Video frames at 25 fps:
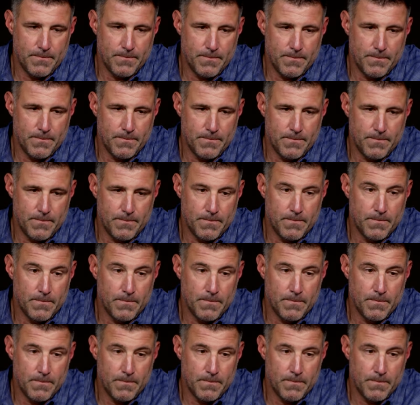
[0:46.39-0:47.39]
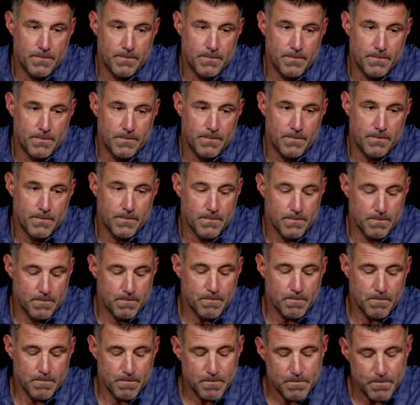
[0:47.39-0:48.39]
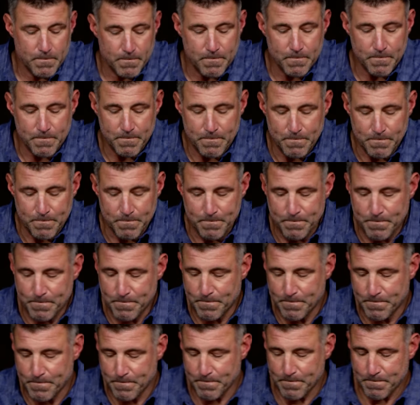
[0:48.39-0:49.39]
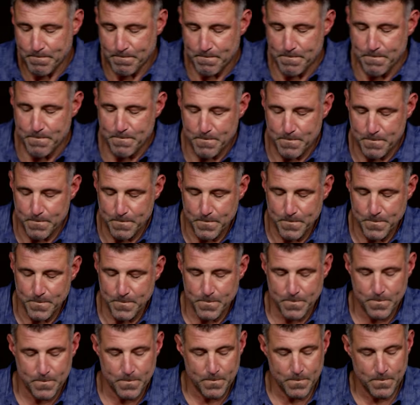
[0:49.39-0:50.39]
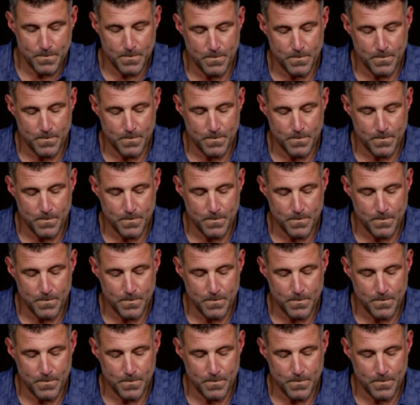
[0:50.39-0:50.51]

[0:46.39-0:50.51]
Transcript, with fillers: team has been so good in your first 5 seasons in one-score games. This year,